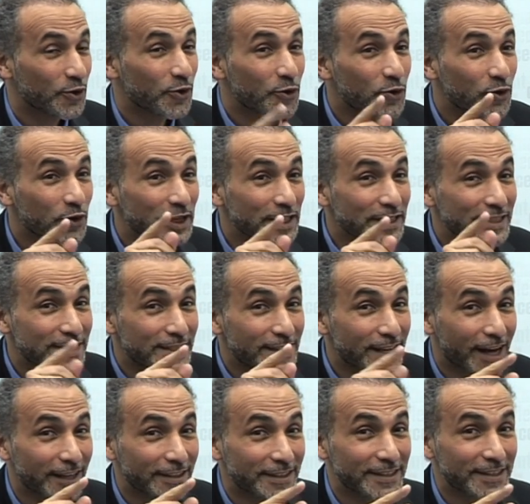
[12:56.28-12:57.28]
Who is
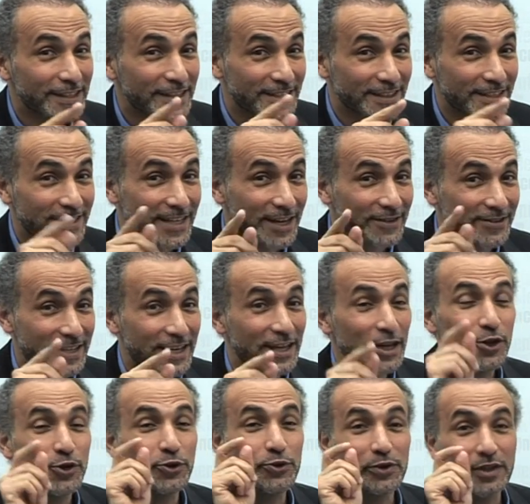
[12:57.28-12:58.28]
not in the sound state?
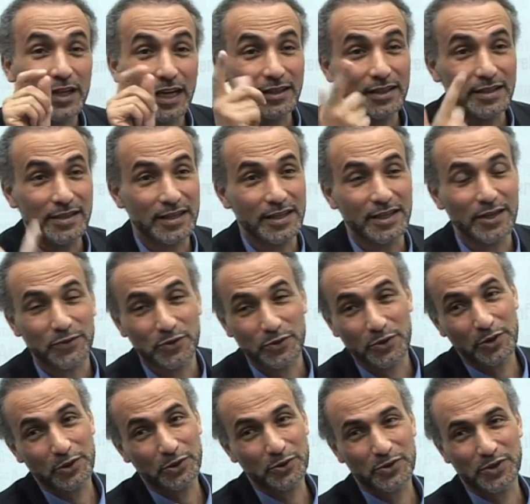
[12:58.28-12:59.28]
You cannot say, if you
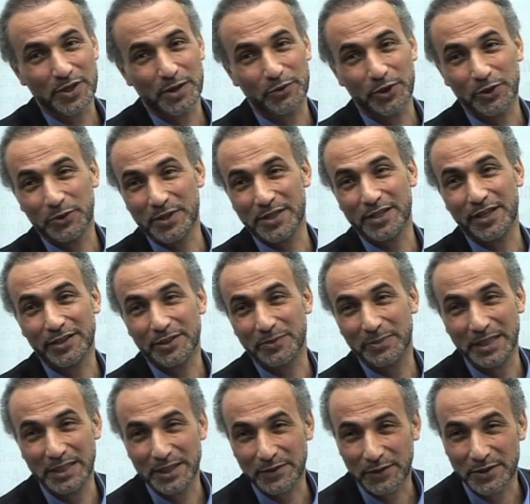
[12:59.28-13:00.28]
go to someone who is not a
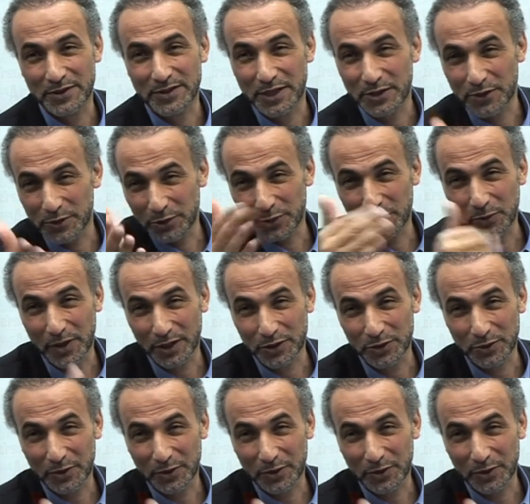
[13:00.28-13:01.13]
believer and say, you know what,